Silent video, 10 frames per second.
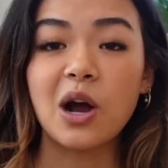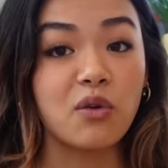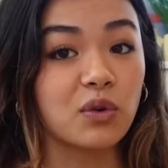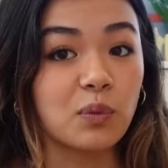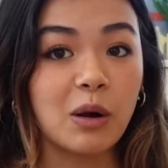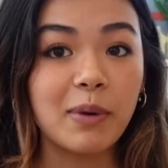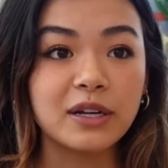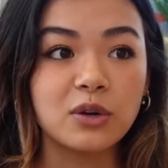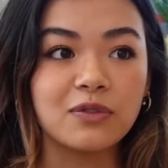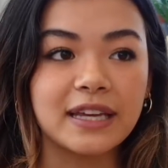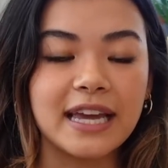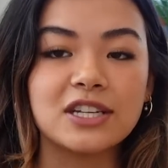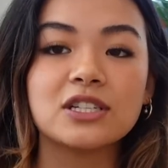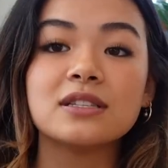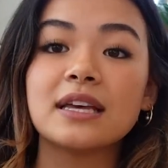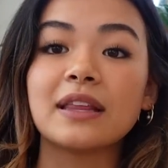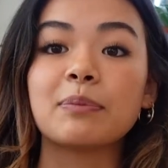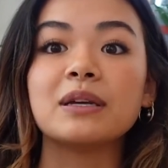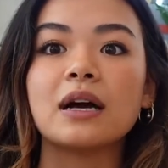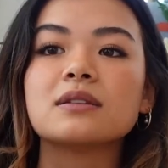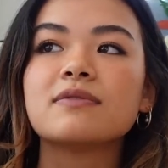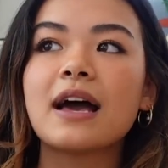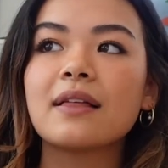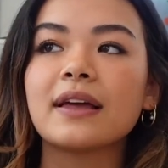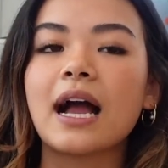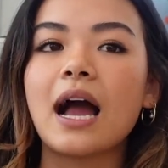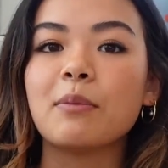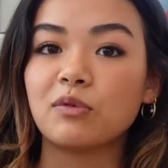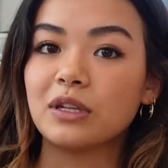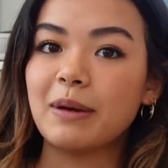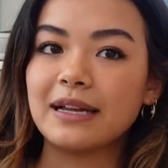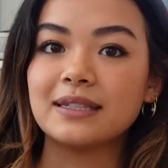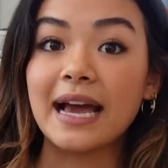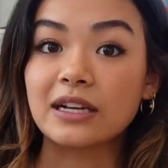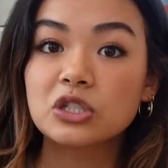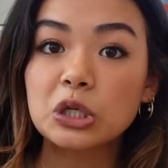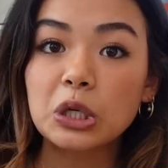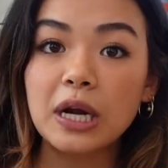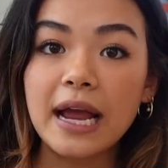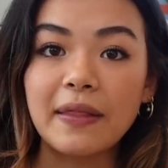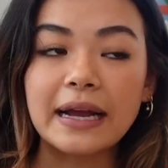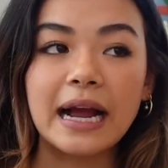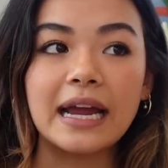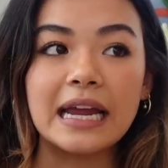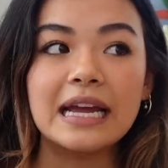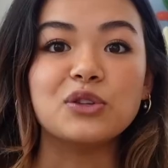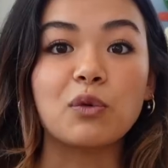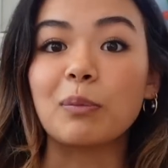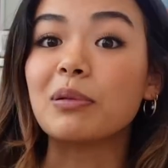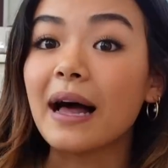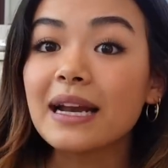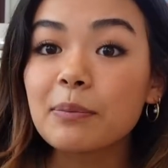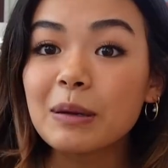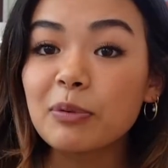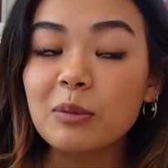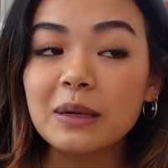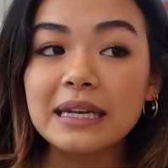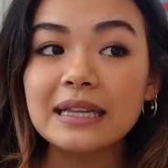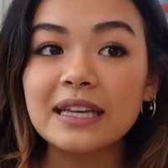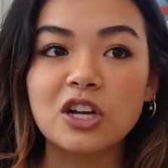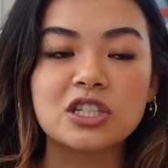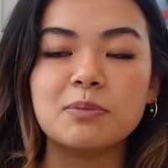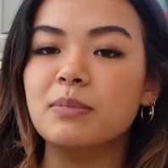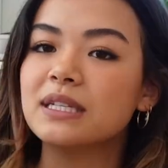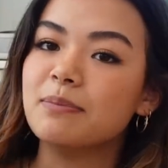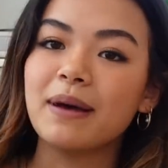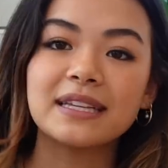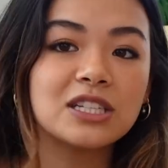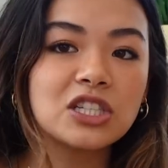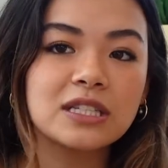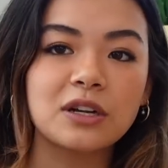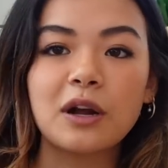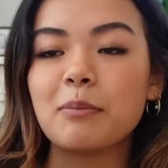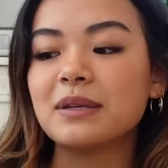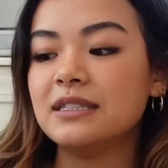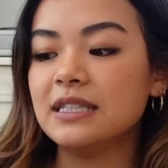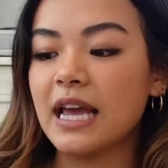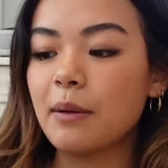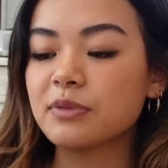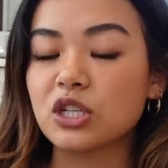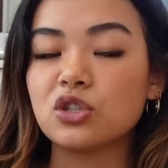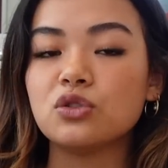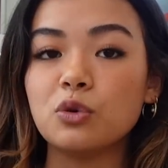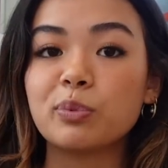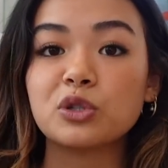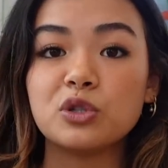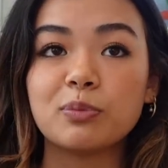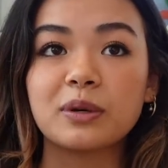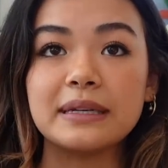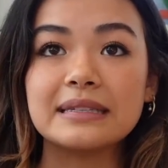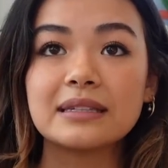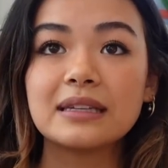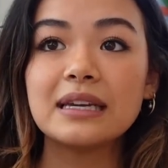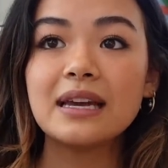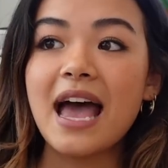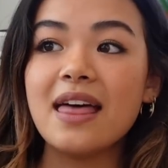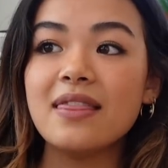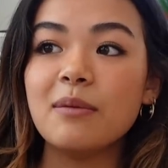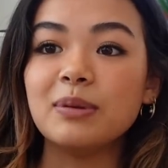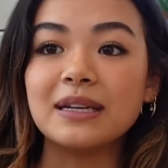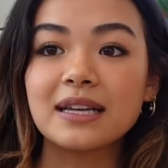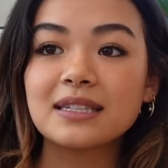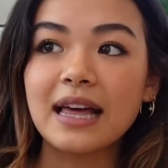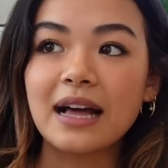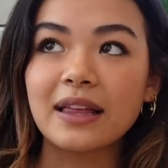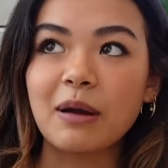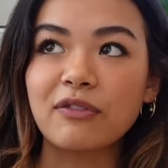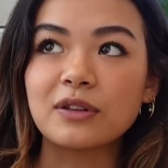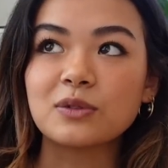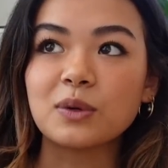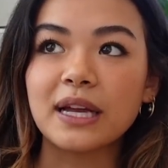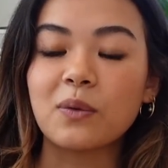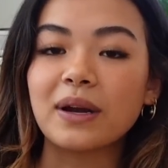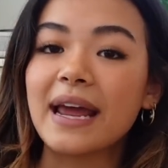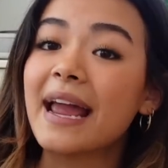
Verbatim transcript: get overwhelmed by notifications and like because of that like I'm a really bad texter and like I don't reply to people immediately or I just miss messages or I miss DMs like super super easily and then because of that like my friends will like want